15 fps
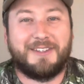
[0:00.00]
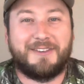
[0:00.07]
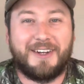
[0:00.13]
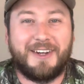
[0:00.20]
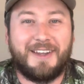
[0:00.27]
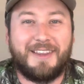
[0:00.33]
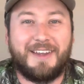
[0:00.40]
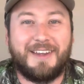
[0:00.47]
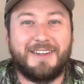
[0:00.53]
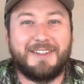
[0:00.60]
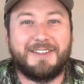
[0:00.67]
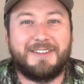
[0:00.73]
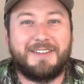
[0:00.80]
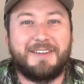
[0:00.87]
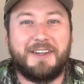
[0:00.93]
or anything,
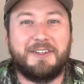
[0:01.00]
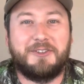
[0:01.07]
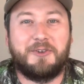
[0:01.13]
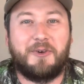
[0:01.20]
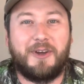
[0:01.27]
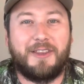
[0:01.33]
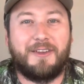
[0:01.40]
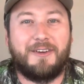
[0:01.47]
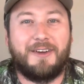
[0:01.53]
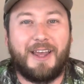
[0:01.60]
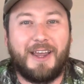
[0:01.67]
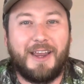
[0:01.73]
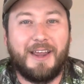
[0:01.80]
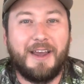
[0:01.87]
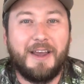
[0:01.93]
just enjoying their
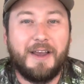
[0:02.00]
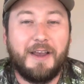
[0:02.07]
day.